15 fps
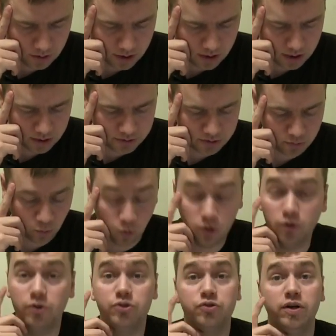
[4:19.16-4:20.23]
His
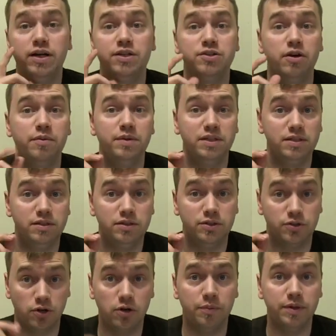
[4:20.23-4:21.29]
warlord trait has already been
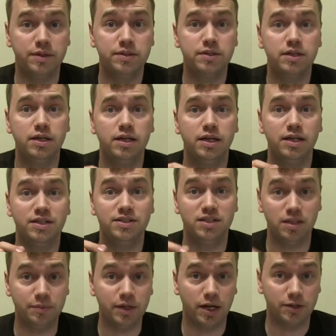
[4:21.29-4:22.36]
determined. It is
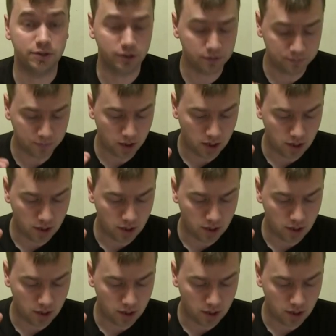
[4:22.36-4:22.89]
demon hunter.